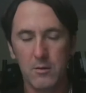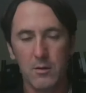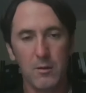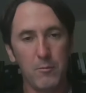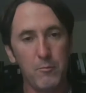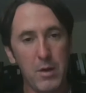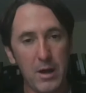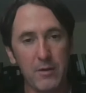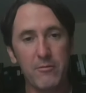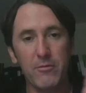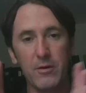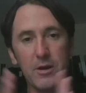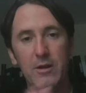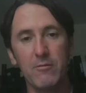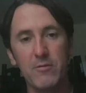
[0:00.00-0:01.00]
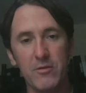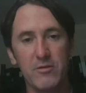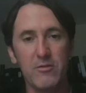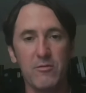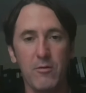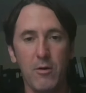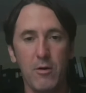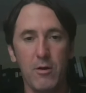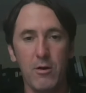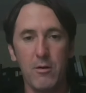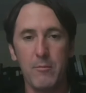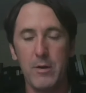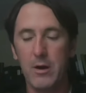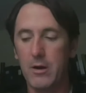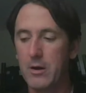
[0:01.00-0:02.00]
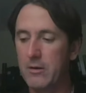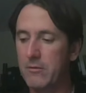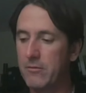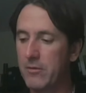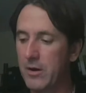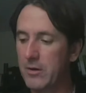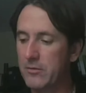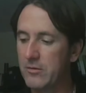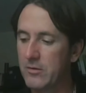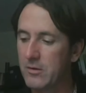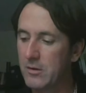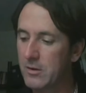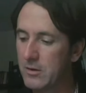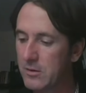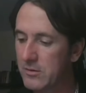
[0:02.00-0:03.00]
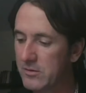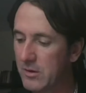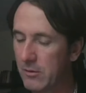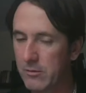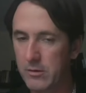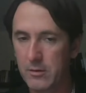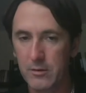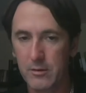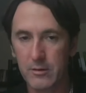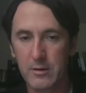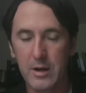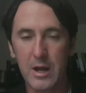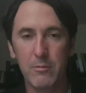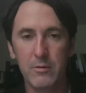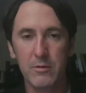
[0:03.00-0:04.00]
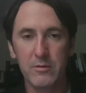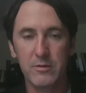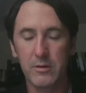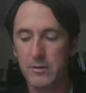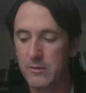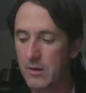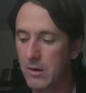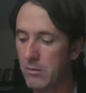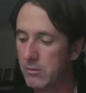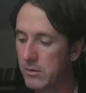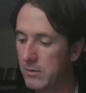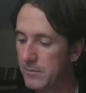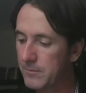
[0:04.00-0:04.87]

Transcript: I beg forgiveness from our American friends, the neighbors to the south.